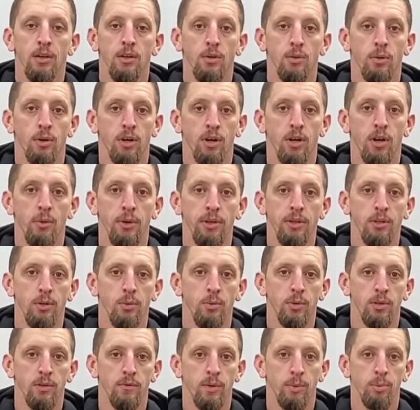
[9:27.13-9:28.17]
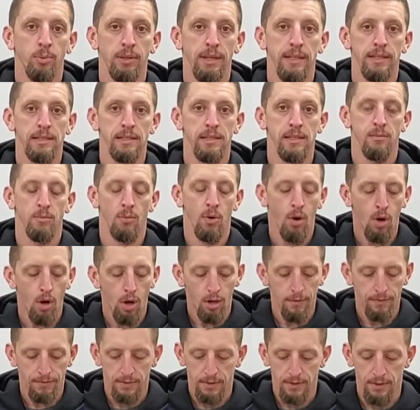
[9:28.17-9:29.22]
you are going to want to replace them
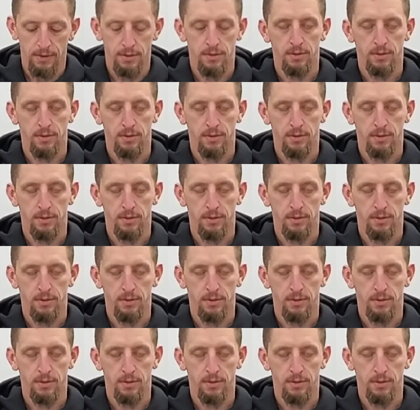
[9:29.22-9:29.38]
often.